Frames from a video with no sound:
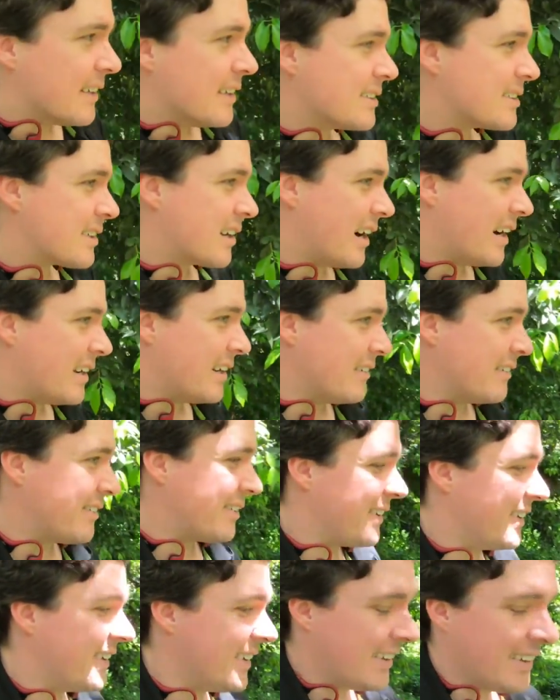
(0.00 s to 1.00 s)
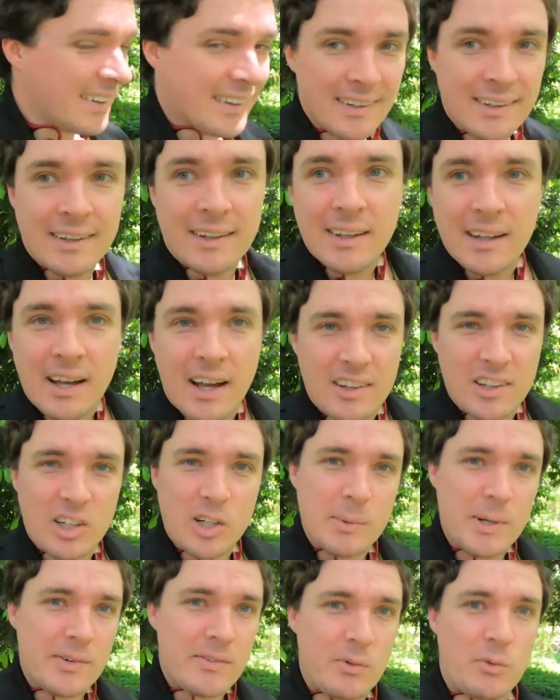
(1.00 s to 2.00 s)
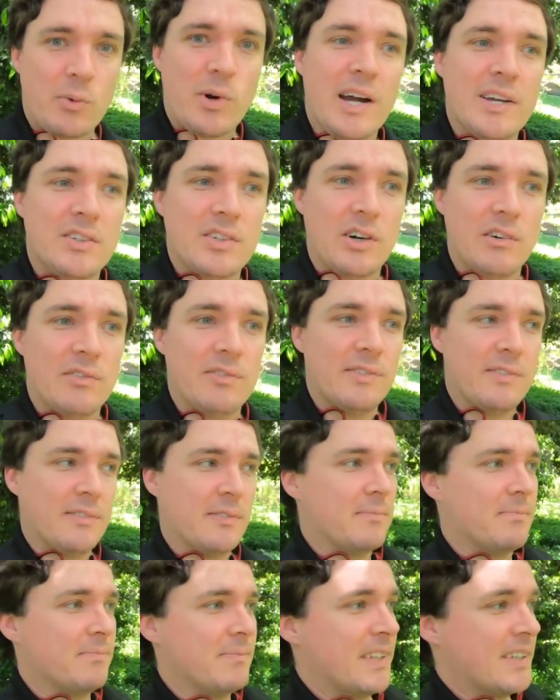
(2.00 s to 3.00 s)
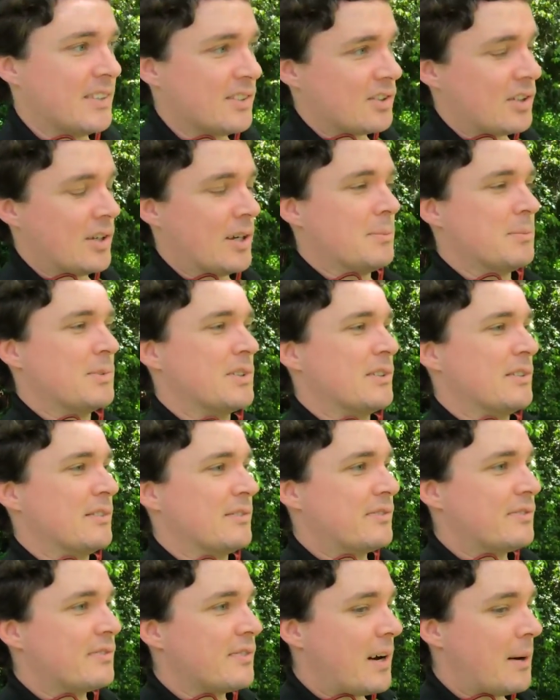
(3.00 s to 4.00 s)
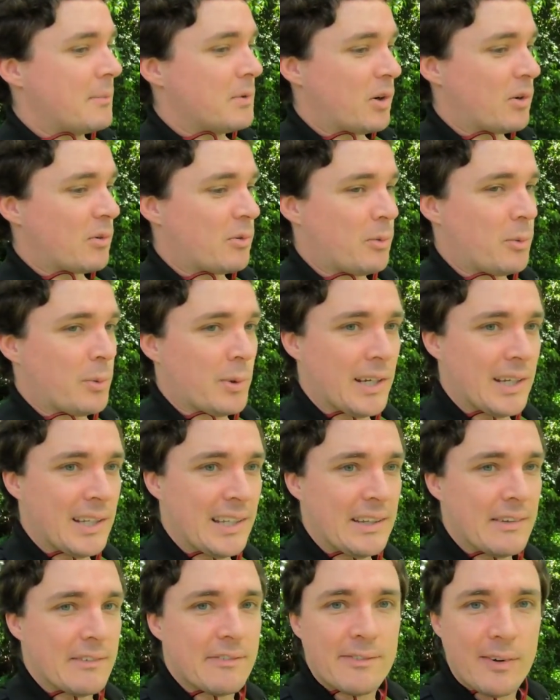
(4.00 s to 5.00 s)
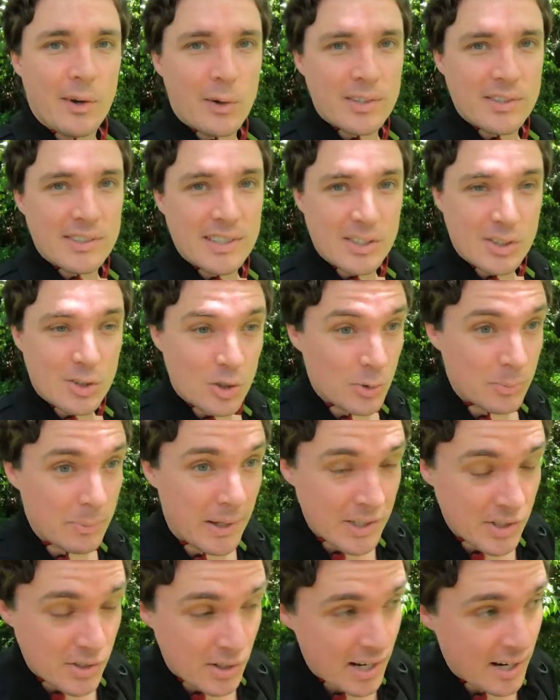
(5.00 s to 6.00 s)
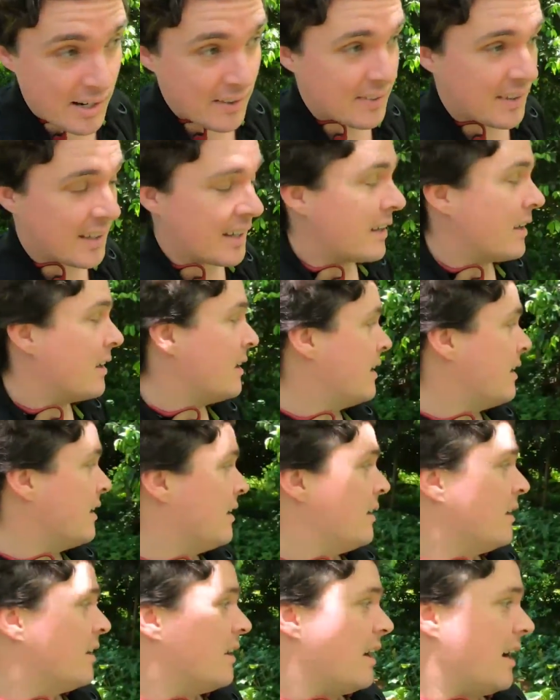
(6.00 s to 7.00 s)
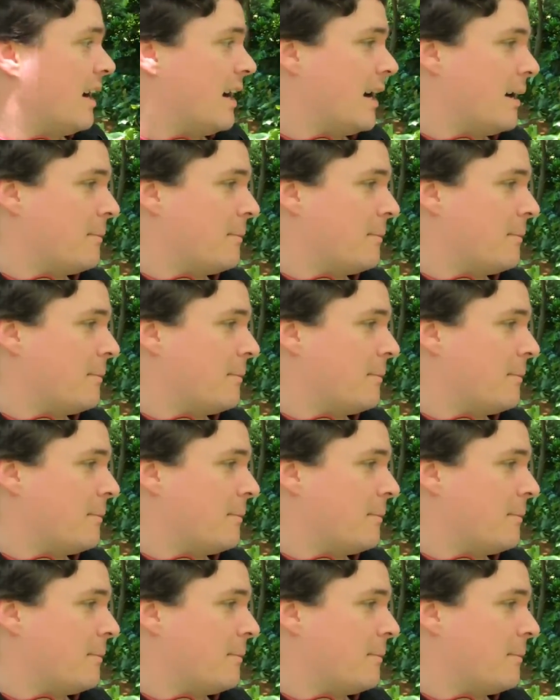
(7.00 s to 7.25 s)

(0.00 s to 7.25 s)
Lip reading: is kind of a little bit of a write-off in terms of I'm not really focusing too much on anything. The